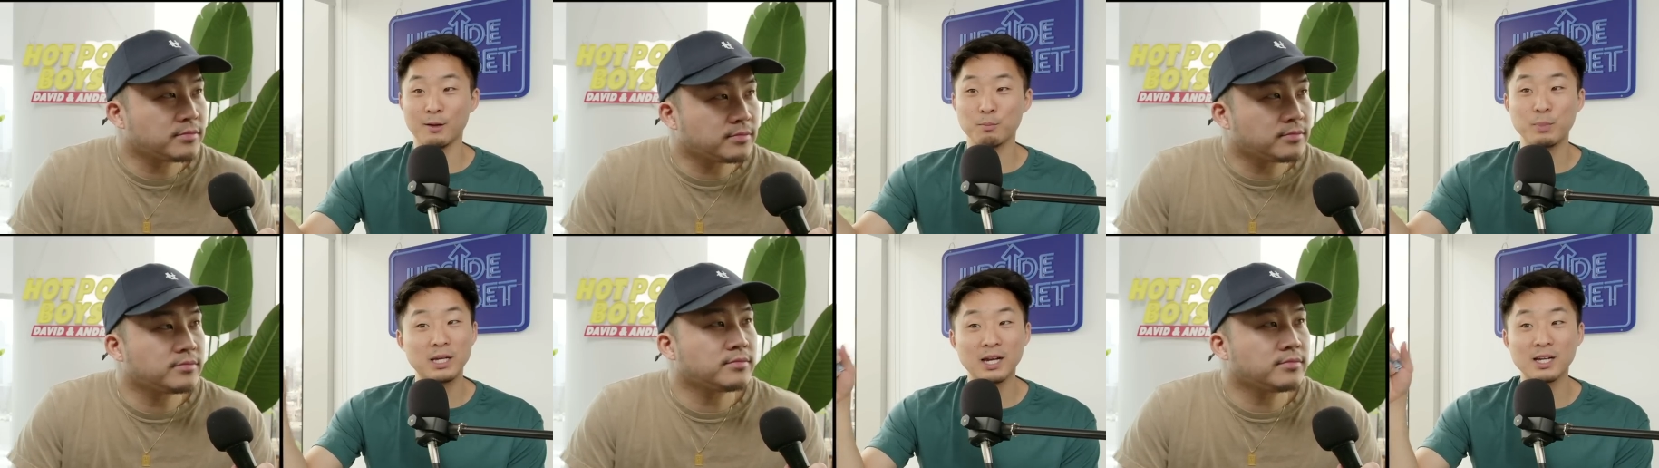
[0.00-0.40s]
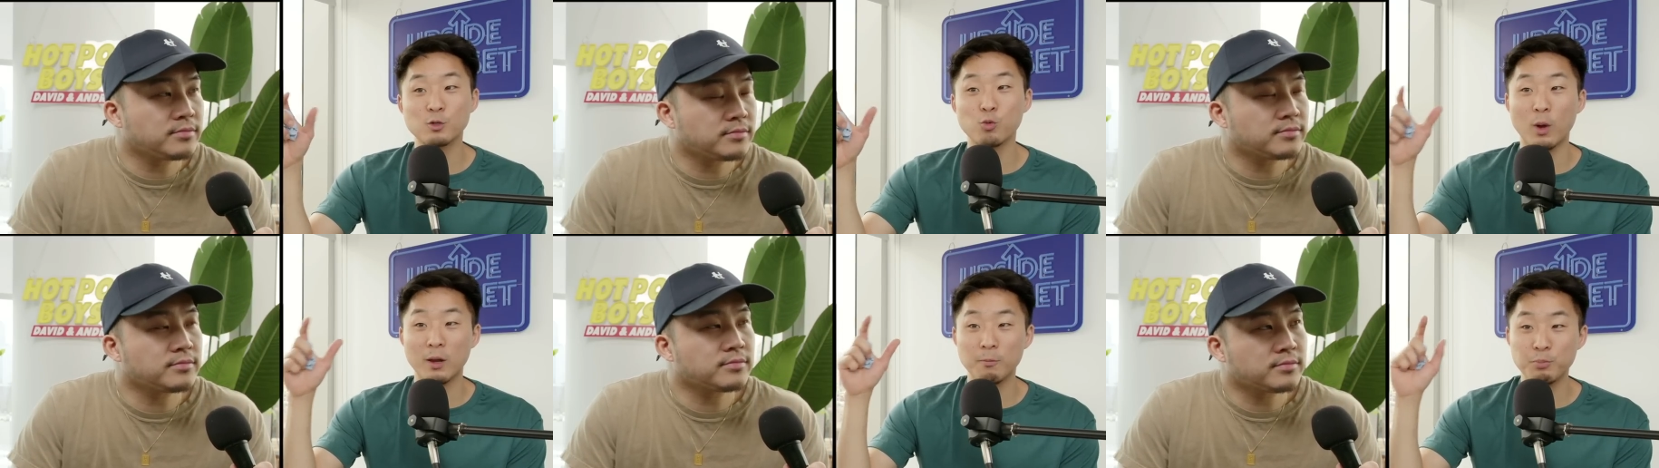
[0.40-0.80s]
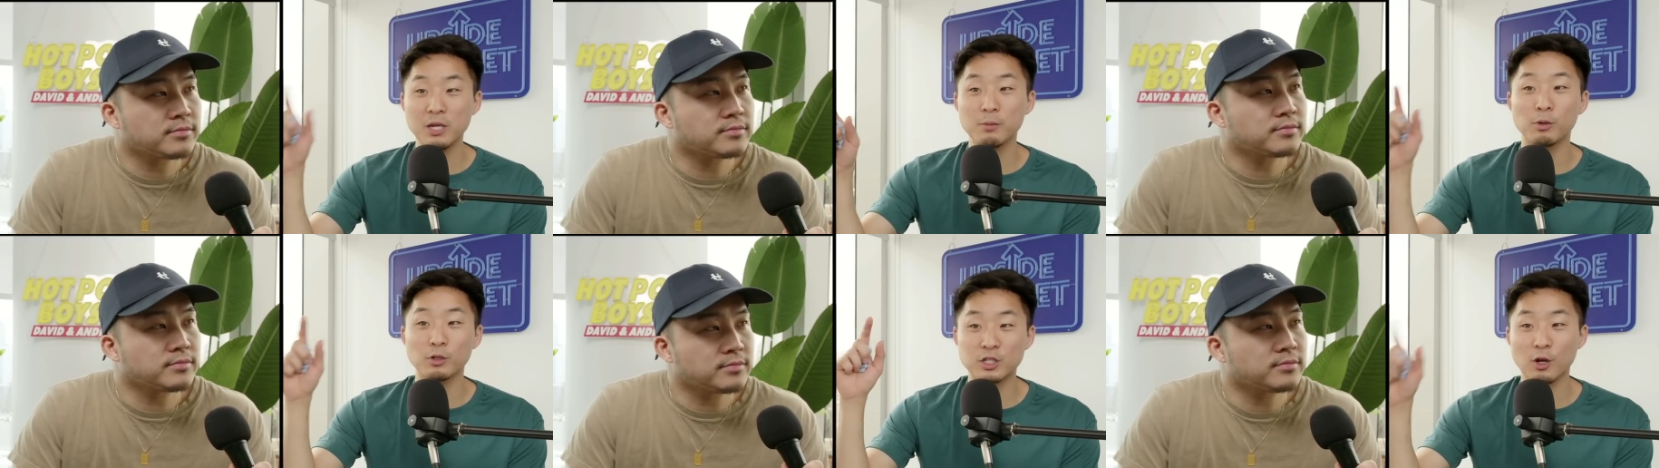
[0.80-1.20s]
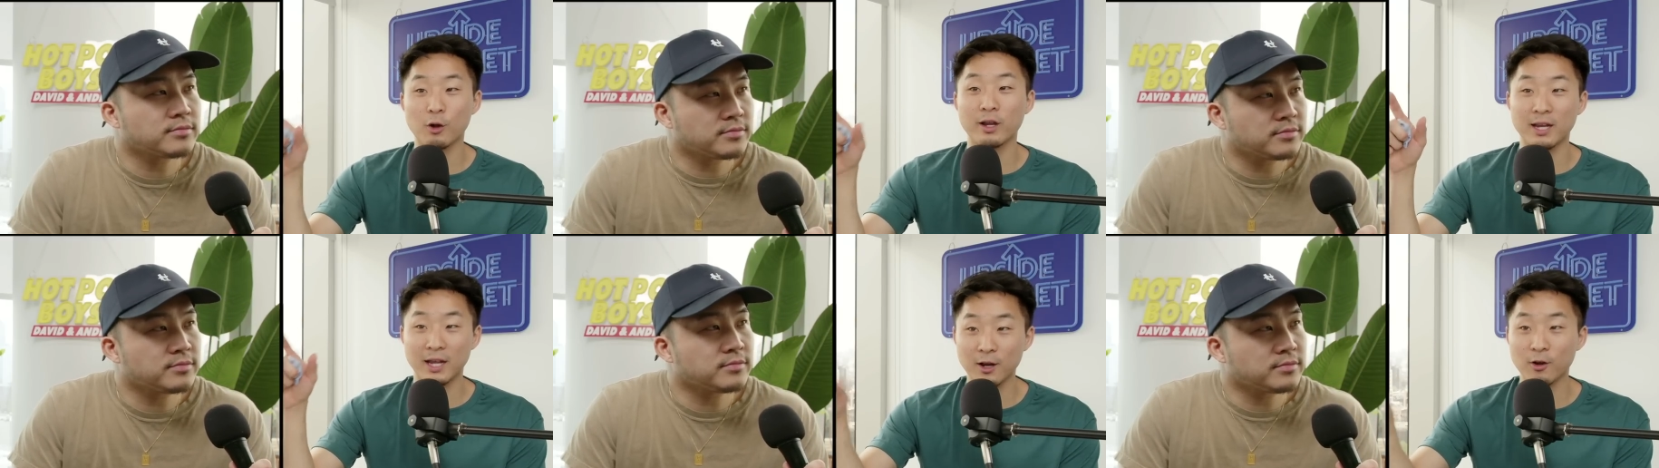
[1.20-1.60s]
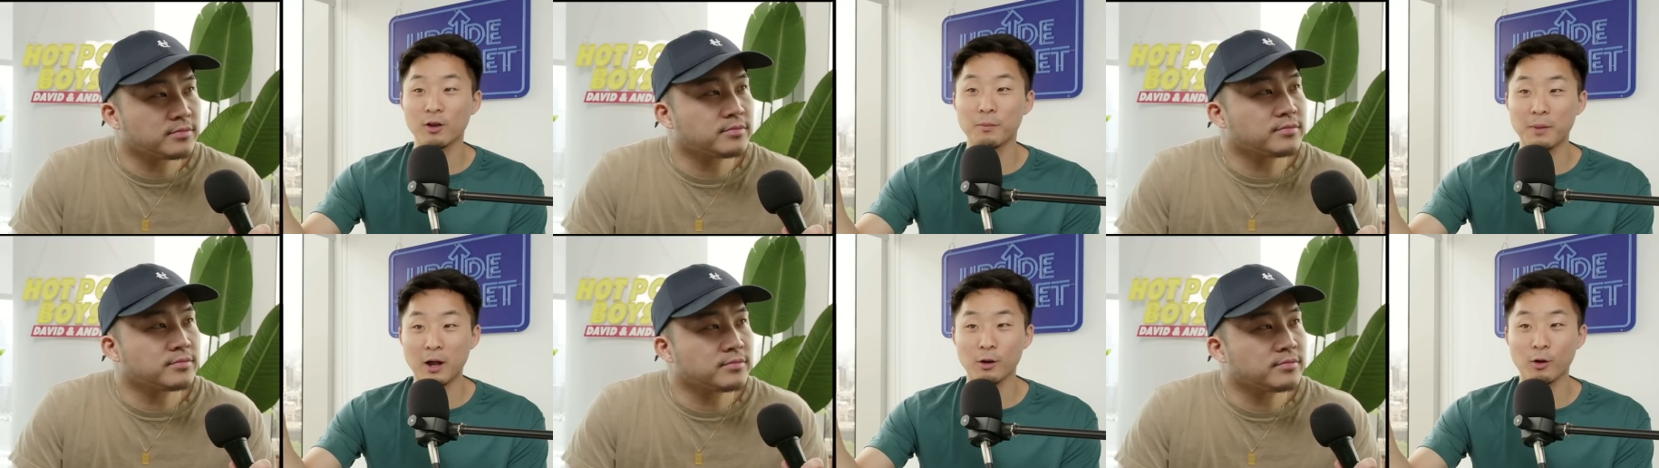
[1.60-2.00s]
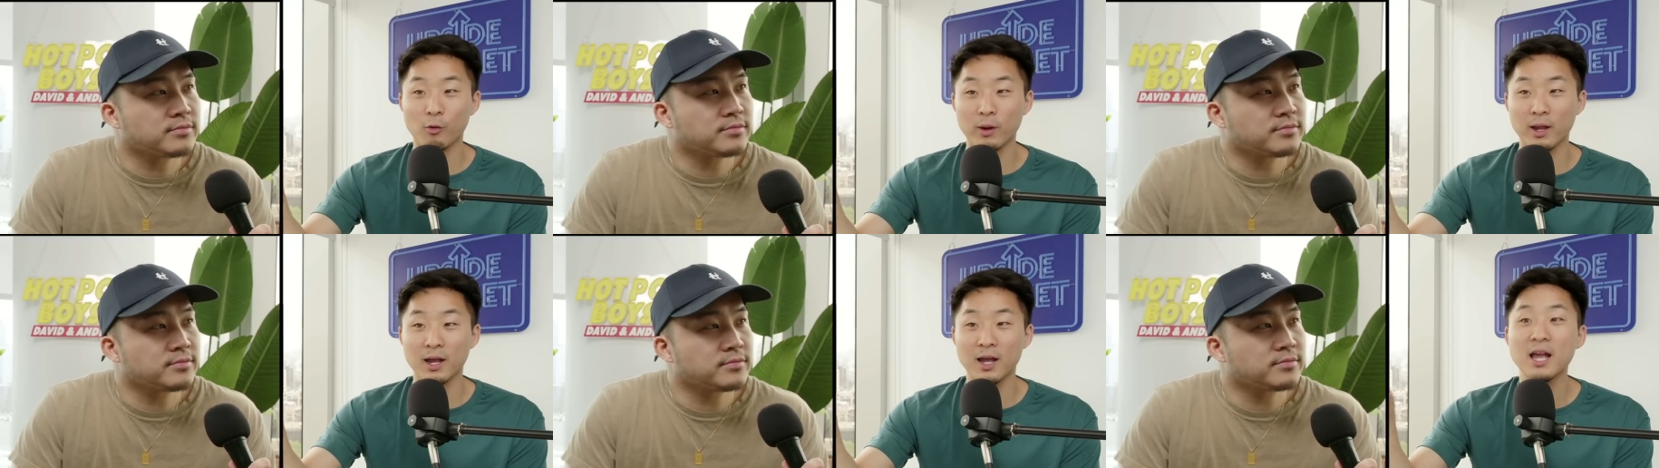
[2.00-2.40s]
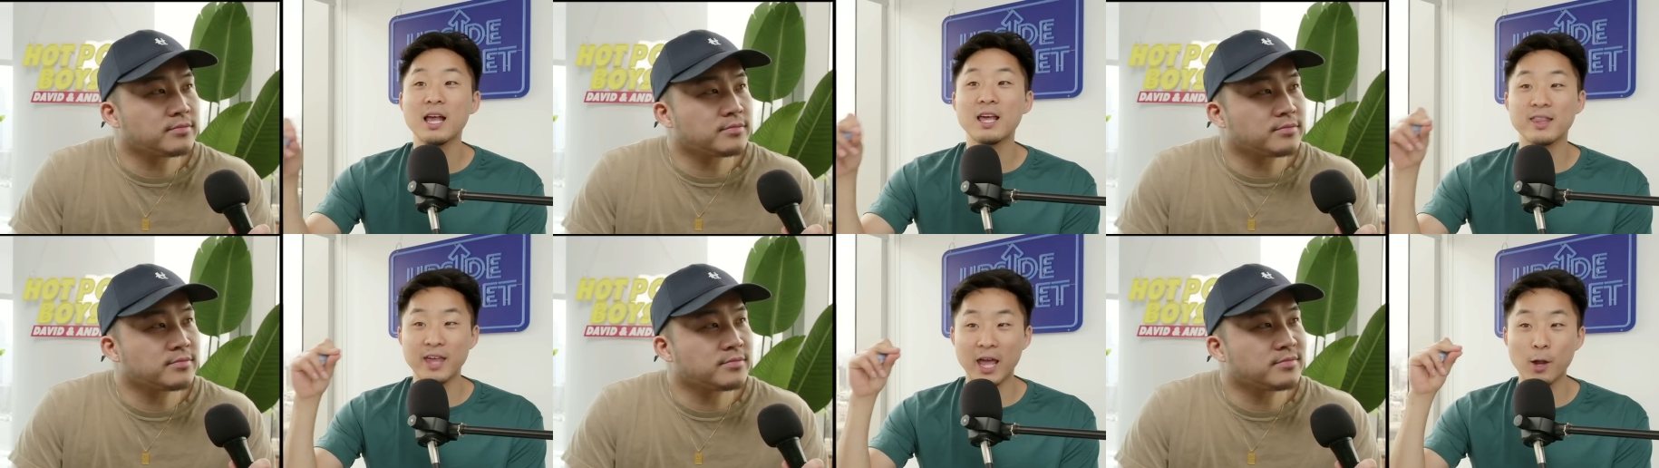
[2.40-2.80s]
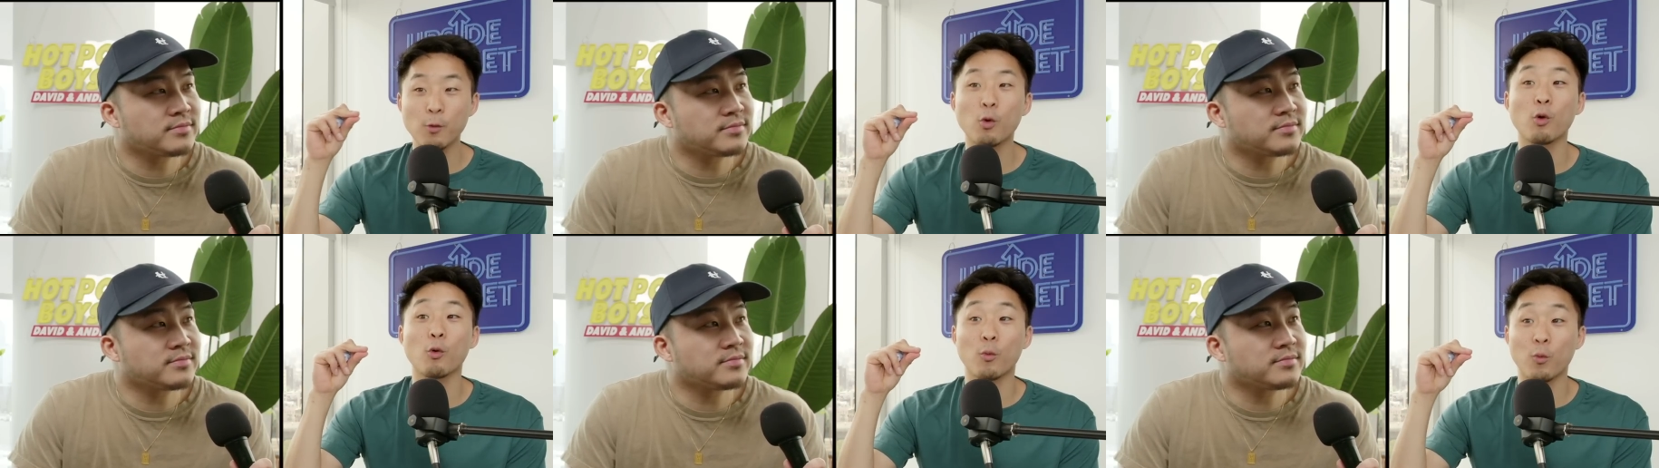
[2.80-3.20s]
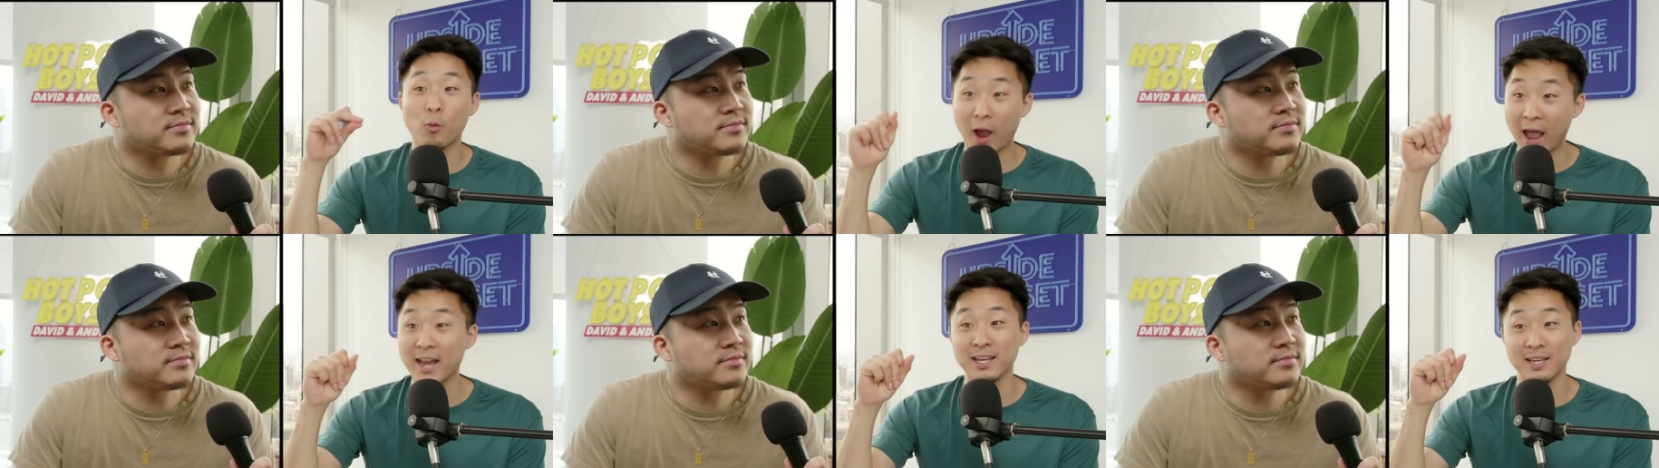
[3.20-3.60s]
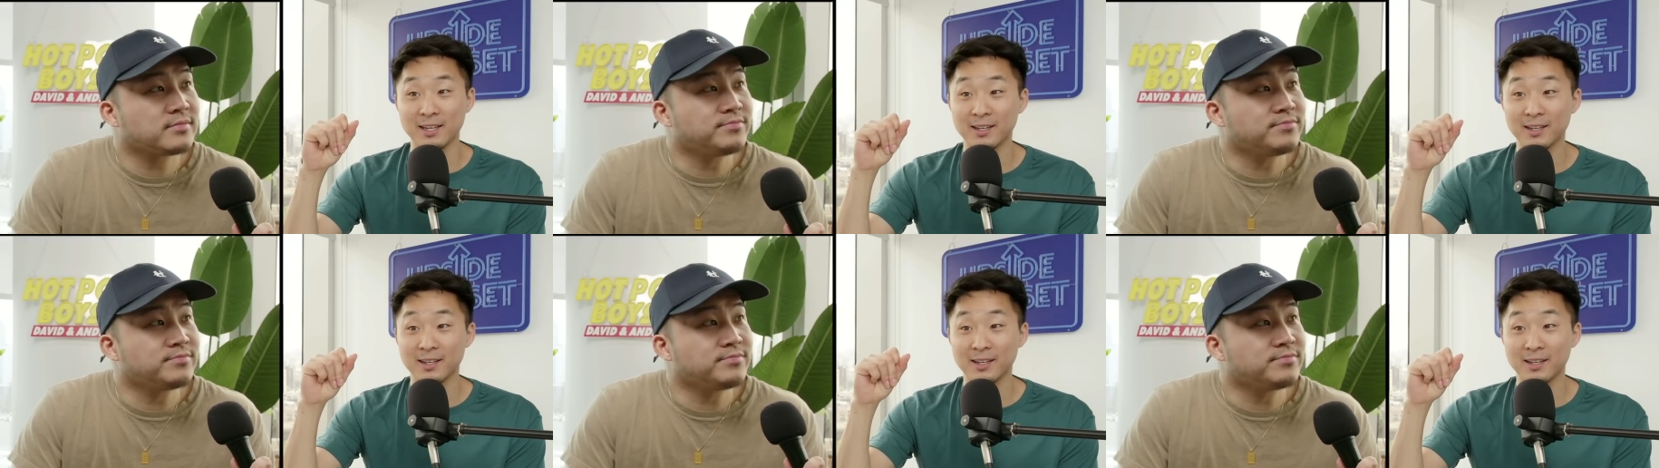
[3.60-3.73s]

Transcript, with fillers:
Speaker 1: Because when people started hearing about Korea, they were ready.